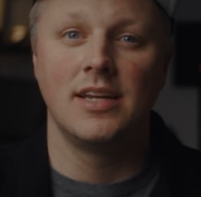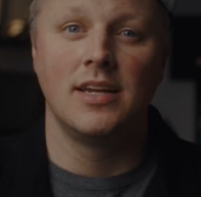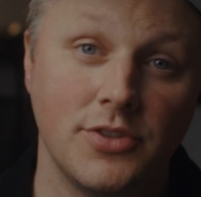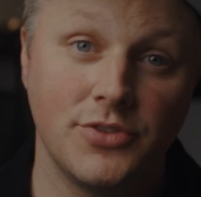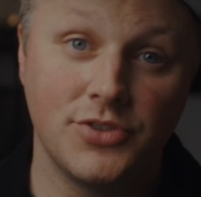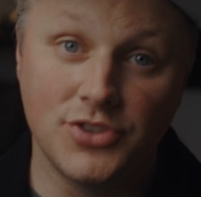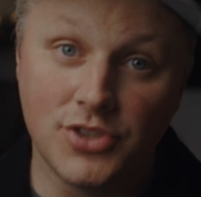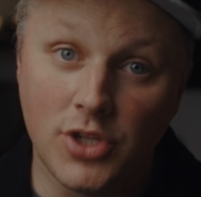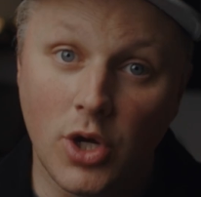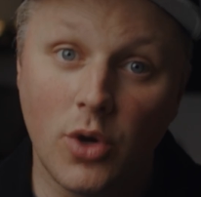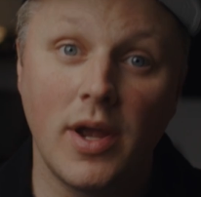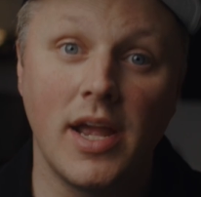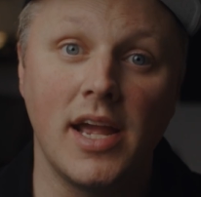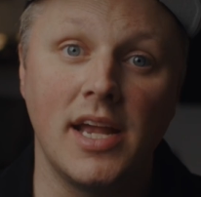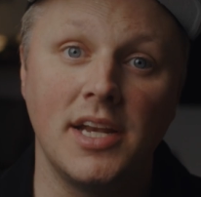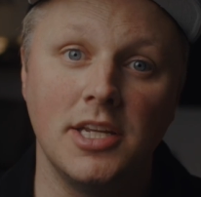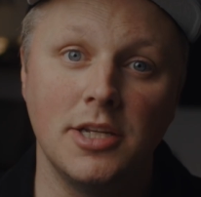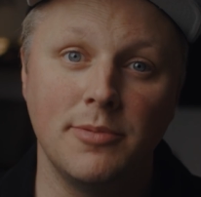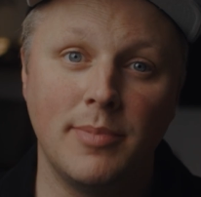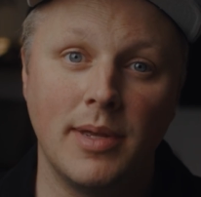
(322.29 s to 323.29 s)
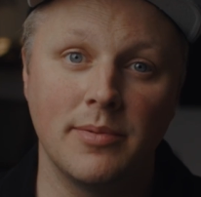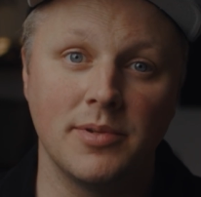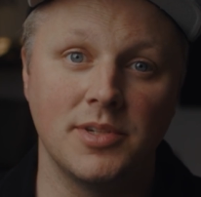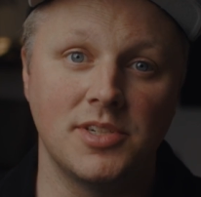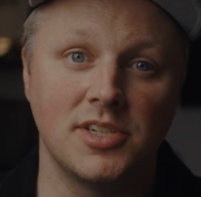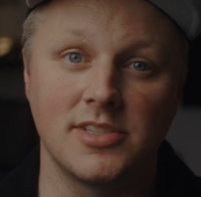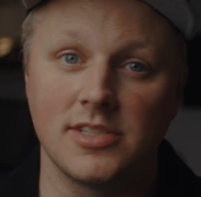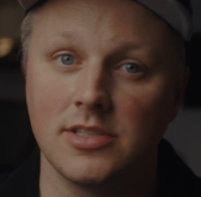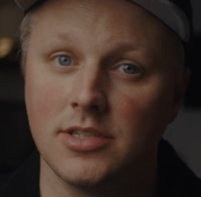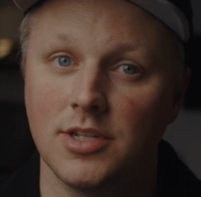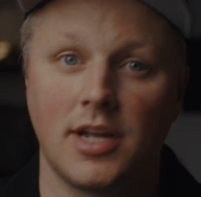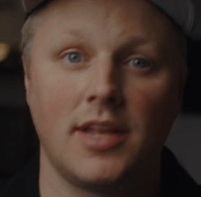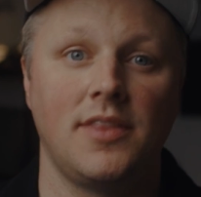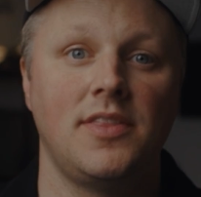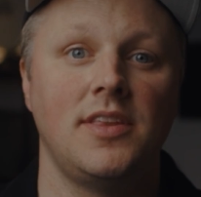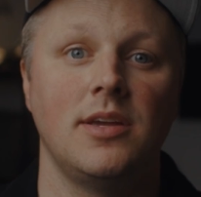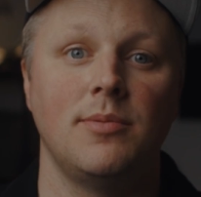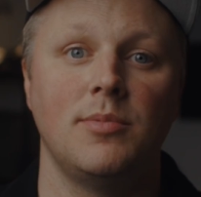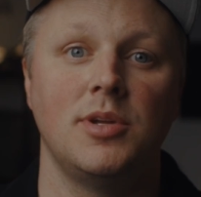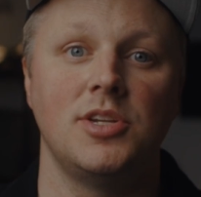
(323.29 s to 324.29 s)
So handy to be able to just look at
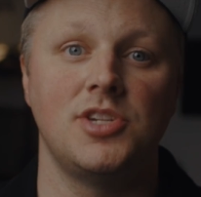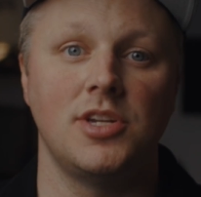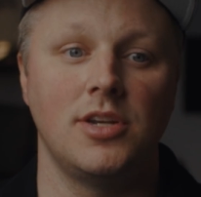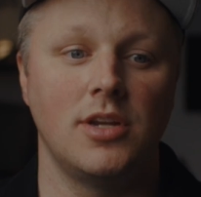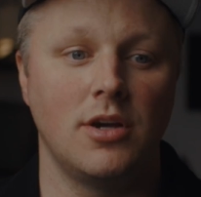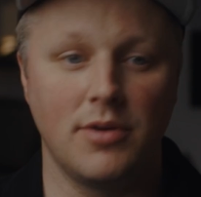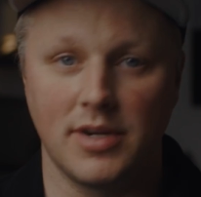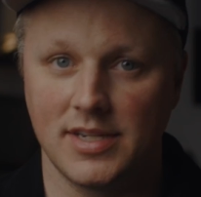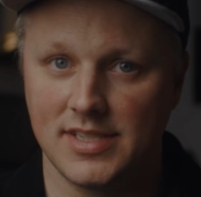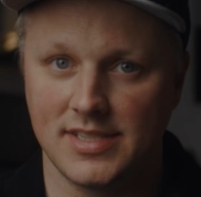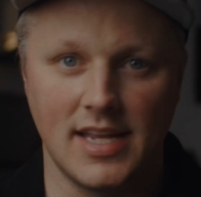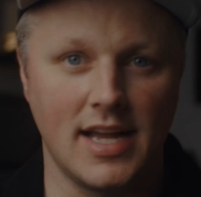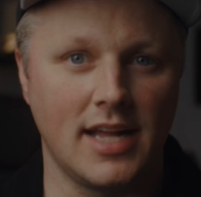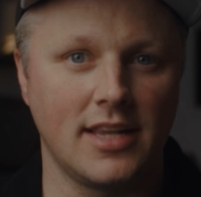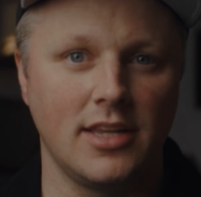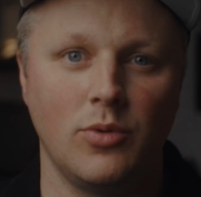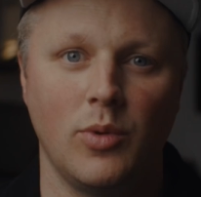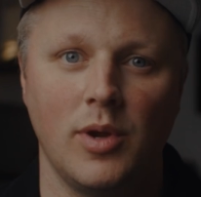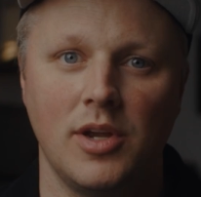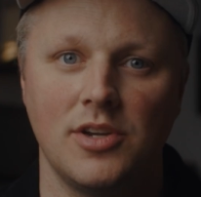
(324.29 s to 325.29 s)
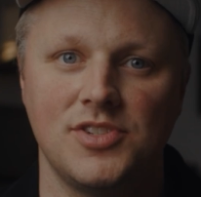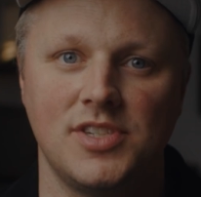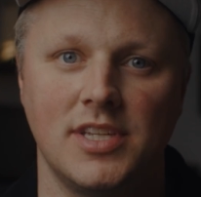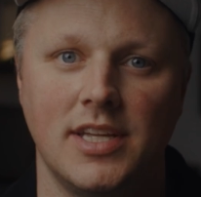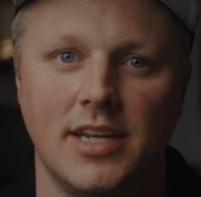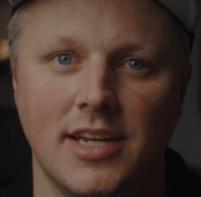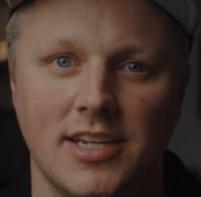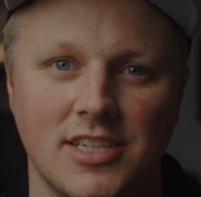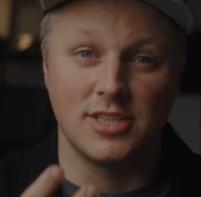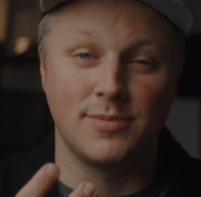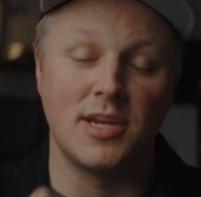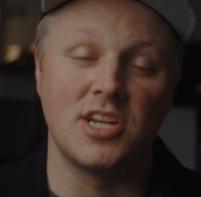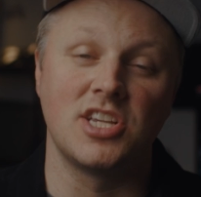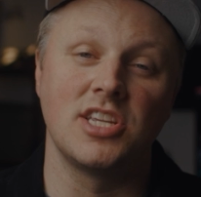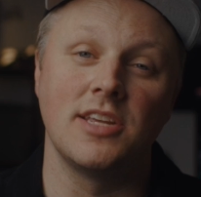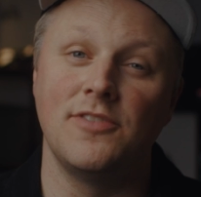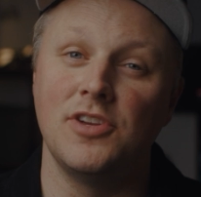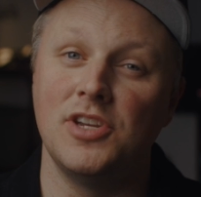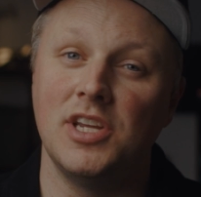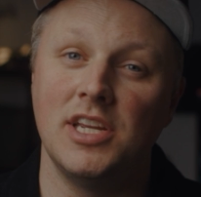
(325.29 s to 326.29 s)
the image and know exactly where you're sitting,
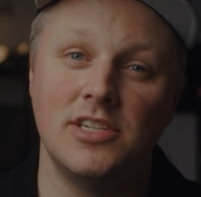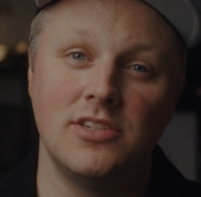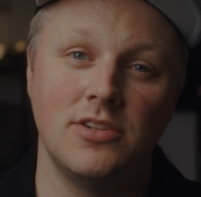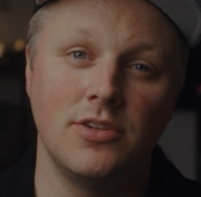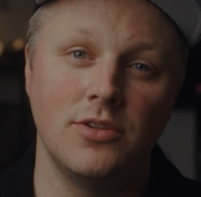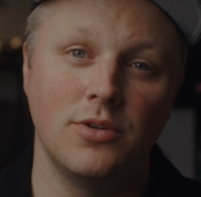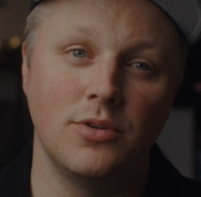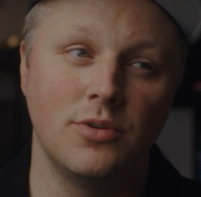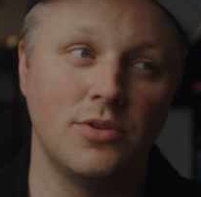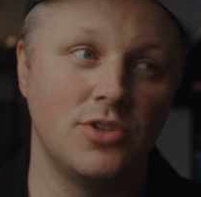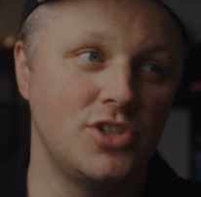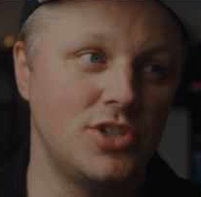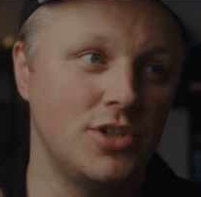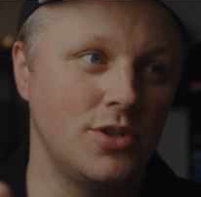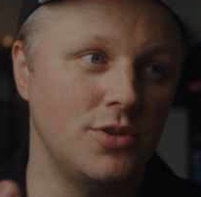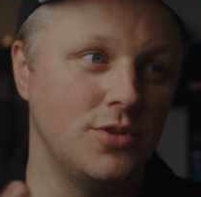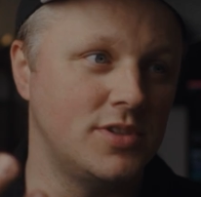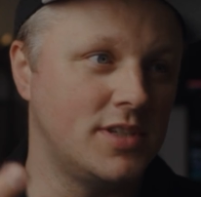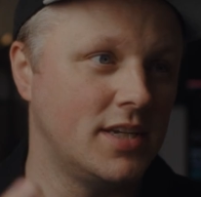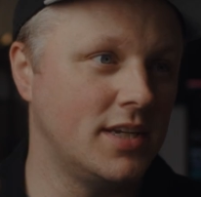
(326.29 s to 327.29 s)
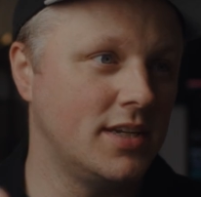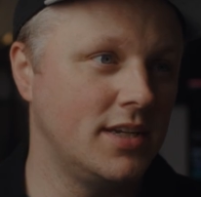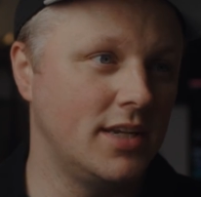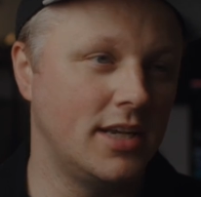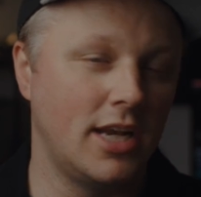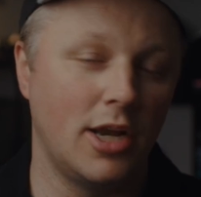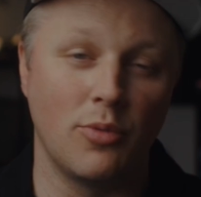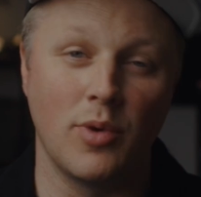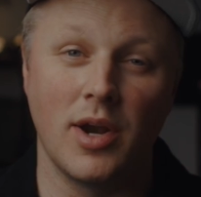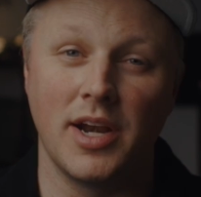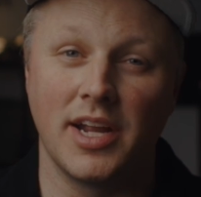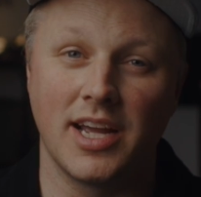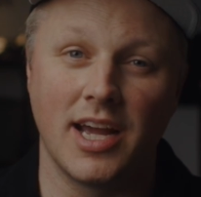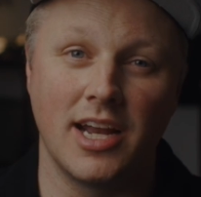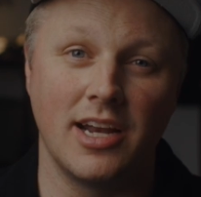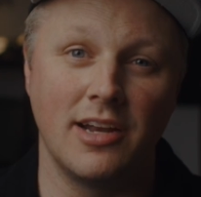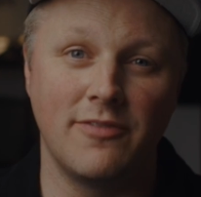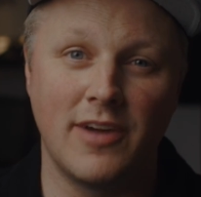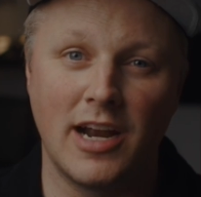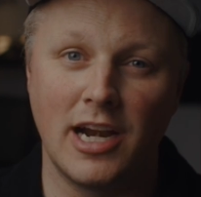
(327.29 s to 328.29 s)
especially if you need to shoot in a run and
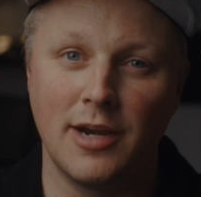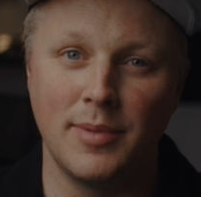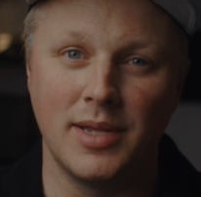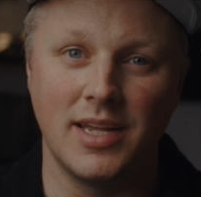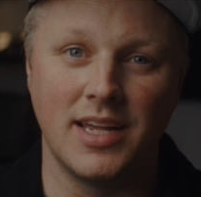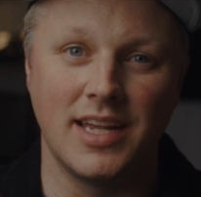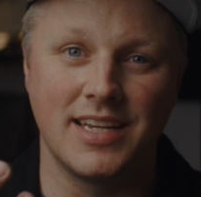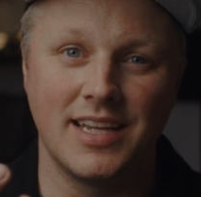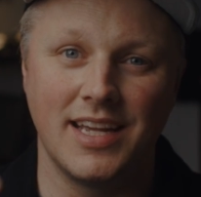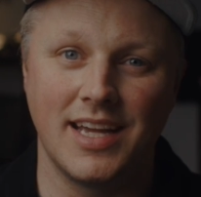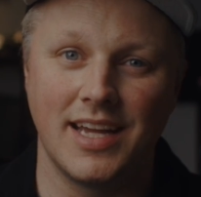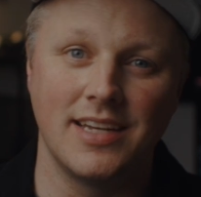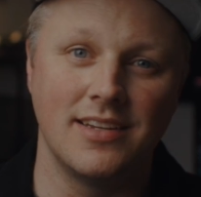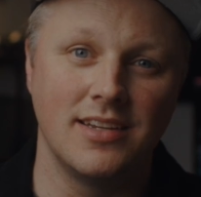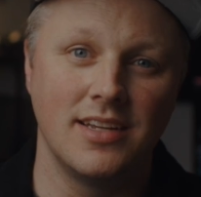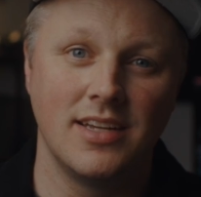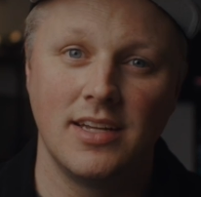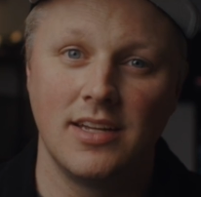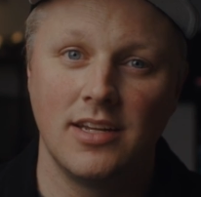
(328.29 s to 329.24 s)
gun environment and get